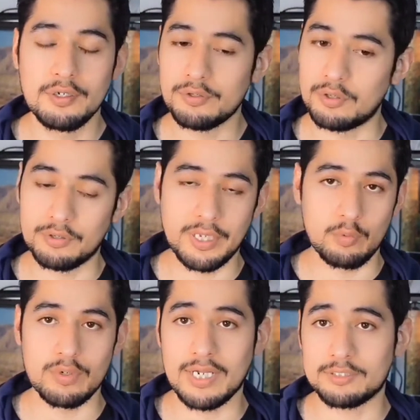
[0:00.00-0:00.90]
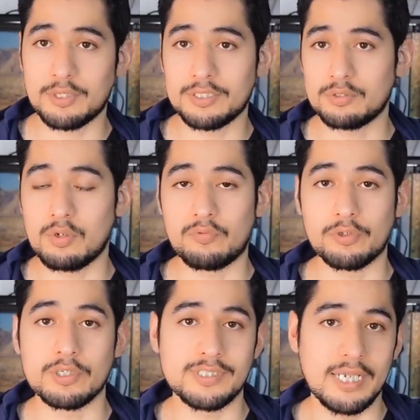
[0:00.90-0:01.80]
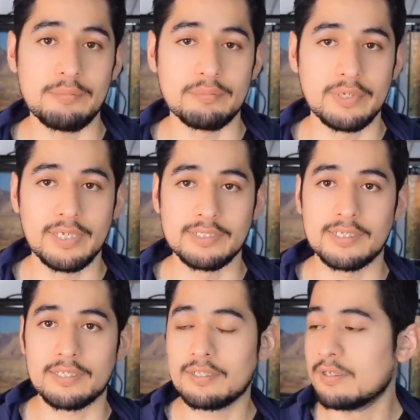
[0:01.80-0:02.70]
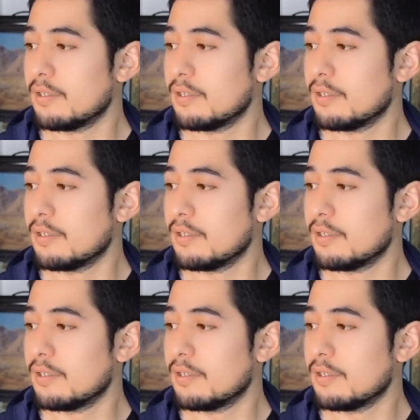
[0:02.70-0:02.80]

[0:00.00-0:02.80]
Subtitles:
they would not try to go for the same insect.